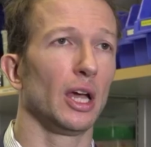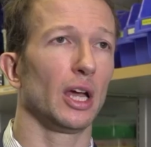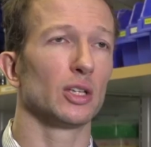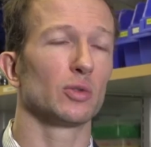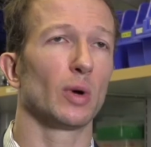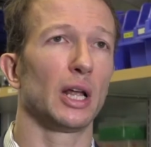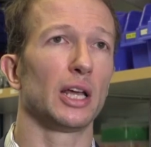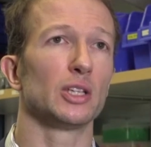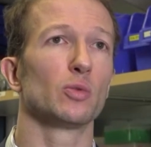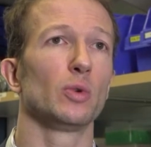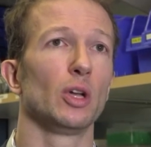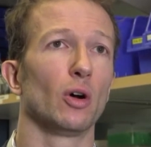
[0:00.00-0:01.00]
as well
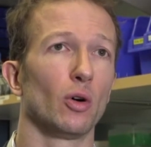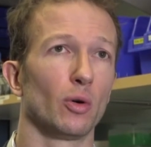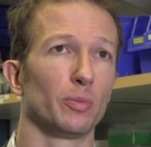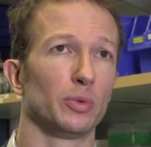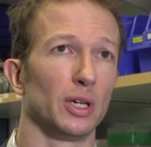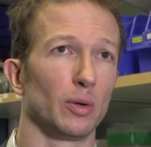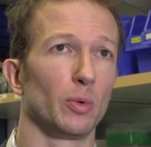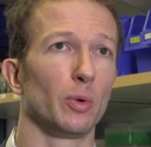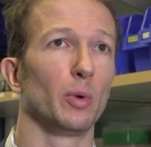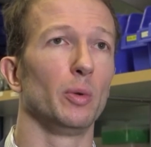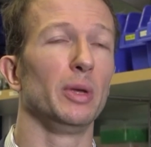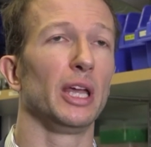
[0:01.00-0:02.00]
as we hope that we
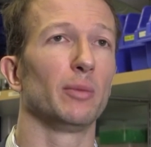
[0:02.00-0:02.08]
will be